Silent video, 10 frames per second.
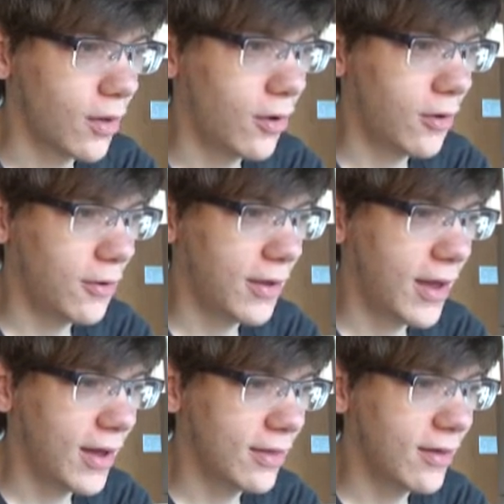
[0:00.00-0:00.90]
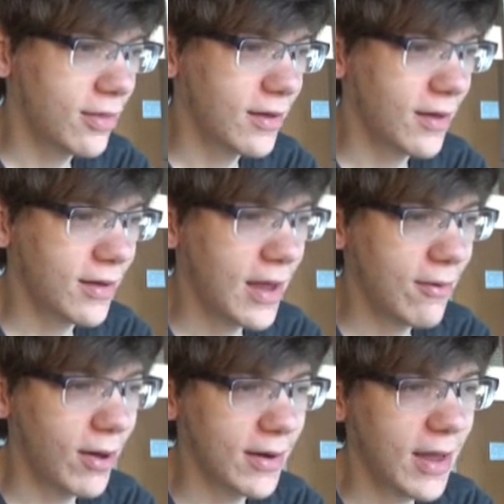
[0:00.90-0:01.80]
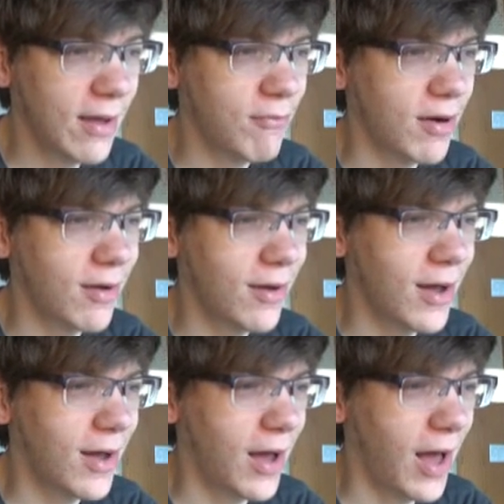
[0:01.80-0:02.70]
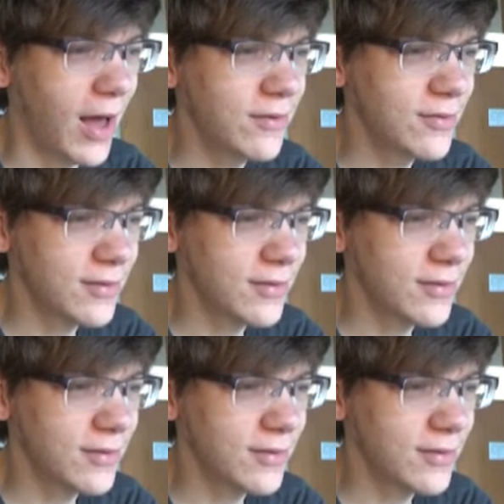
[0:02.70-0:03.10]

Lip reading: yeah, they think it came on a camper. Oh, I